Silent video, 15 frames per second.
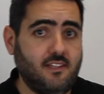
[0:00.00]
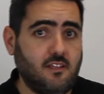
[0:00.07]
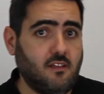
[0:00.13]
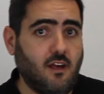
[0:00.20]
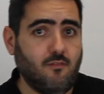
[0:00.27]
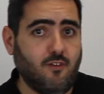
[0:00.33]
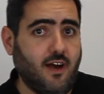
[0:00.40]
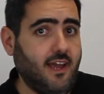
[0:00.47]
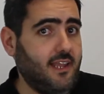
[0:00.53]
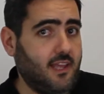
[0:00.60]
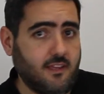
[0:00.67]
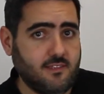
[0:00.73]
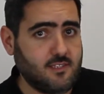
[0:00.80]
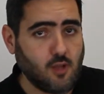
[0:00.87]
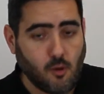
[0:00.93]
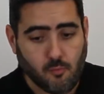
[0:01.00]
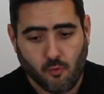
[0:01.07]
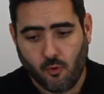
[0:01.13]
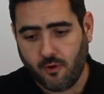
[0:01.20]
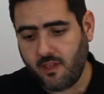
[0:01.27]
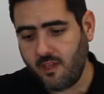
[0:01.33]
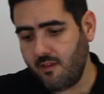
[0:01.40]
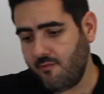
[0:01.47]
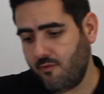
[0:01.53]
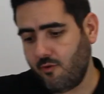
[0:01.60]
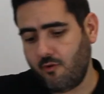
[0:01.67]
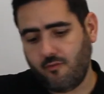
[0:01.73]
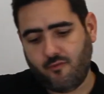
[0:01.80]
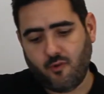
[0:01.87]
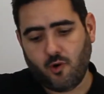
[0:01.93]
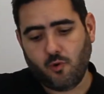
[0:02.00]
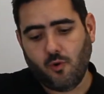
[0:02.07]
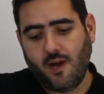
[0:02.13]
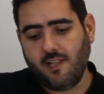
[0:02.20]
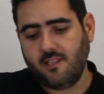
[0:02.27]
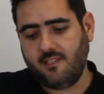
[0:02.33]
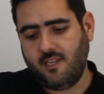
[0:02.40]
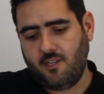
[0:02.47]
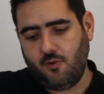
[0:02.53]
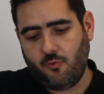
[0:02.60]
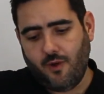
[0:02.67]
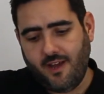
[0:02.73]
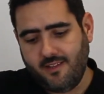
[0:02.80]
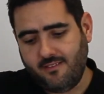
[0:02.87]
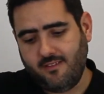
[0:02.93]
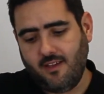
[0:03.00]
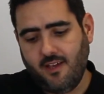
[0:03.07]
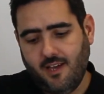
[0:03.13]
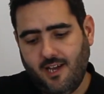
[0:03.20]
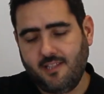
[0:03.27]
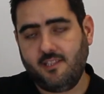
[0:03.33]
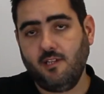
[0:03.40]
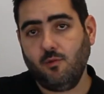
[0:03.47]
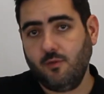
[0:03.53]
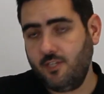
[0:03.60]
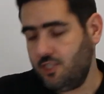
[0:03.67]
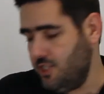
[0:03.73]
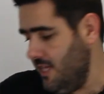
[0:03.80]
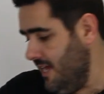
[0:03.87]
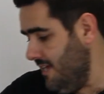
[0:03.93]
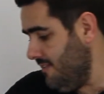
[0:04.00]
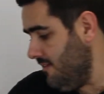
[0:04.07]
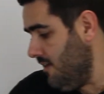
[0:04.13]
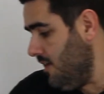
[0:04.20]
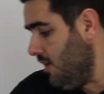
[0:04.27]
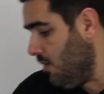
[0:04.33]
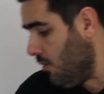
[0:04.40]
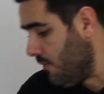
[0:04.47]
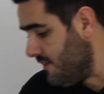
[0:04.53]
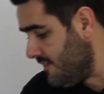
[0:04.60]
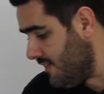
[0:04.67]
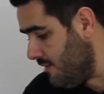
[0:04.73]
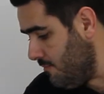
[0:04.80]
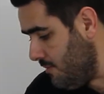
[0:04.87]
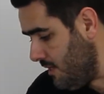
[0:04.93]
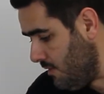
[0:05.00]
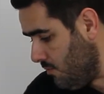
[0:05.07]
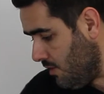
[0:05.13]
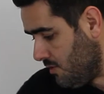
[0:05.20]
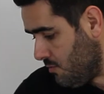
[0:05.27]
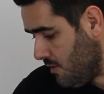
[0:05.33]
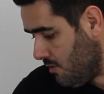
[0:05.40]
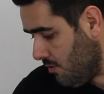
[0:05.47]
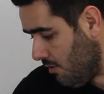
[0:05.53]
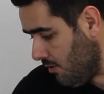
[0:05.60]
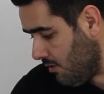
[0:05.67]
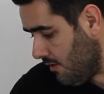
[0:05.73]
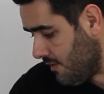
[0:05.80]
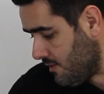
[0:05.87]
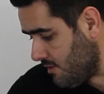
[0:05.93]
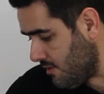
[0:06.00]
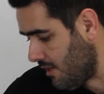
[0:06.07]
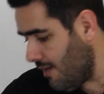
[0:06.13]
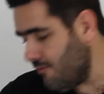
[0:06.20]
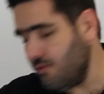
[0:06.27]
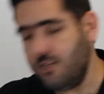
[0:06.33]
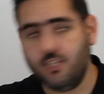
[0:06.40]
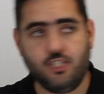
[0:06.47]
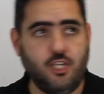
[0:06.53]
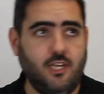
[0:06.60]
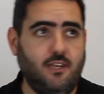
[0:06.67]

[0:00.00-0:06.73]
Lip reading: de travail, like stop working for a while, and then you write until which date. Or it can be what we call travaux légers,